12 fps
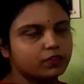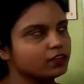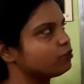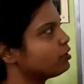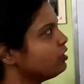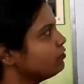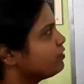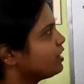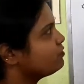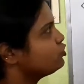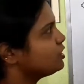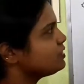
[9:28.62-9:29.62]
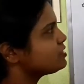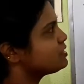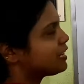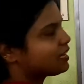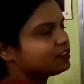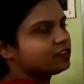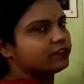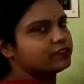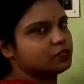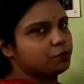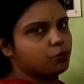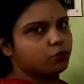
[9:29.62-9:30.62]
Okay, we have just taken the
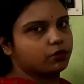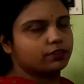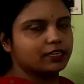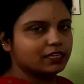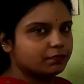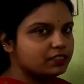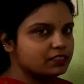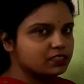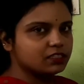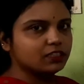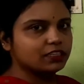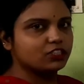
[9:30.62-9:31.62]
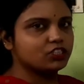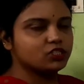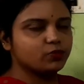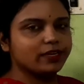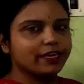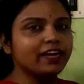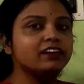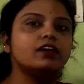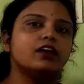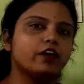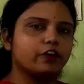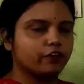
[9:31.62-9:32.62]
reciprocal. That means the digits will get
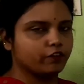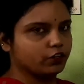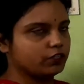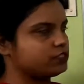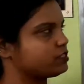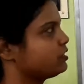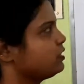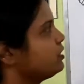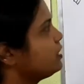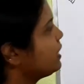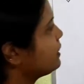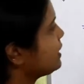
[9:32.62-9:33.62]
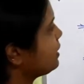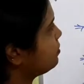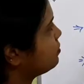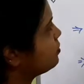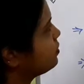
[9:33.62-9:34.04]
reversed. Then